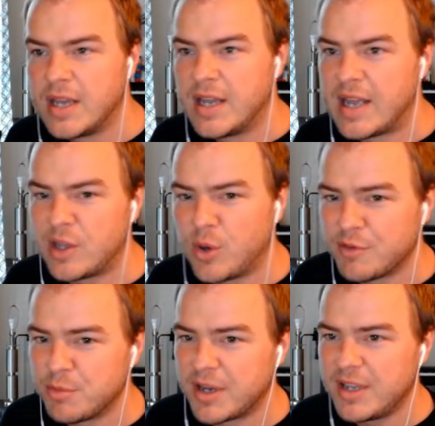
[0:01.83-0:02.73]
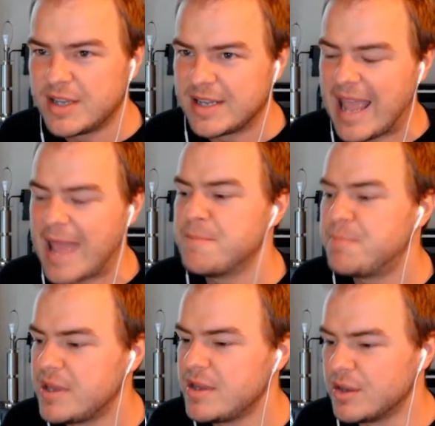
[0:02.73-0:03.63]
Hello everybody,
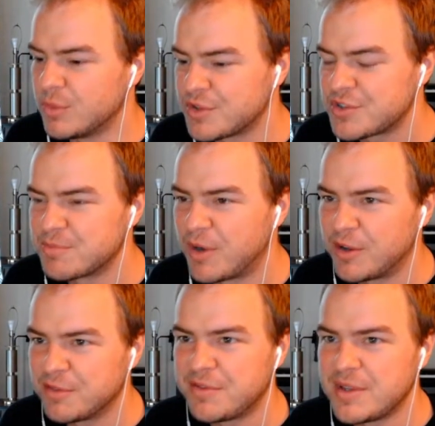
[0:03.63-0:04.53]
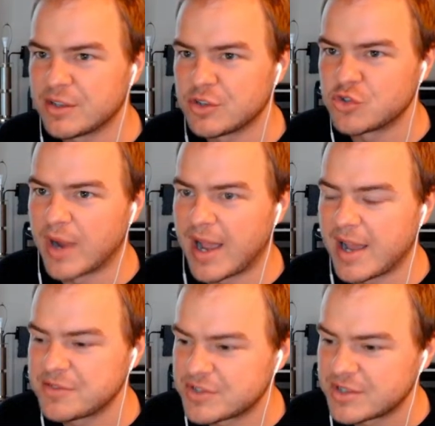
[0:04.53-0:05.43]
MP with Small Field
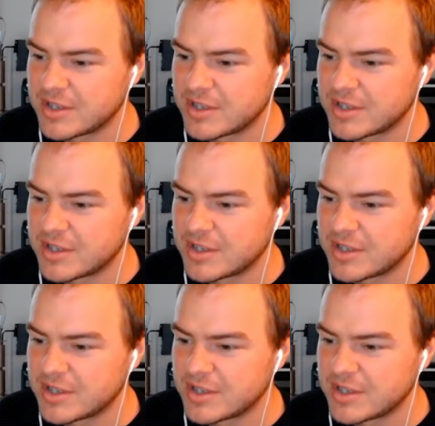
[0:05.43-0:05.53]
Drafts,